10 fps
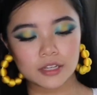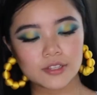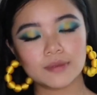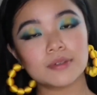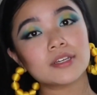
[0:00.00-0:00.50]

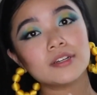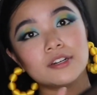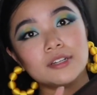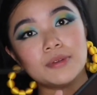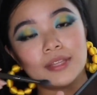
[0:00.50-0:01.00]
So I'm just going to
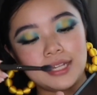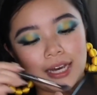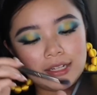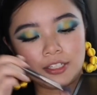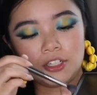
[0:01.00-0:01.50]
go in with the
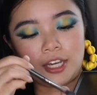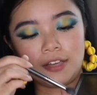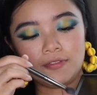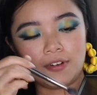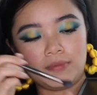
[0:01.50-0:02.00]
lightest
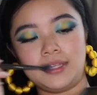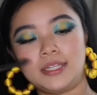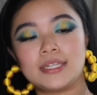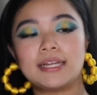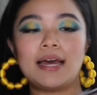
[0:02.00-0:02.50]
shade from
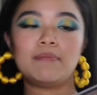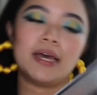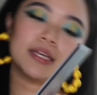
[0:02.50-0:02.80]
this GLAM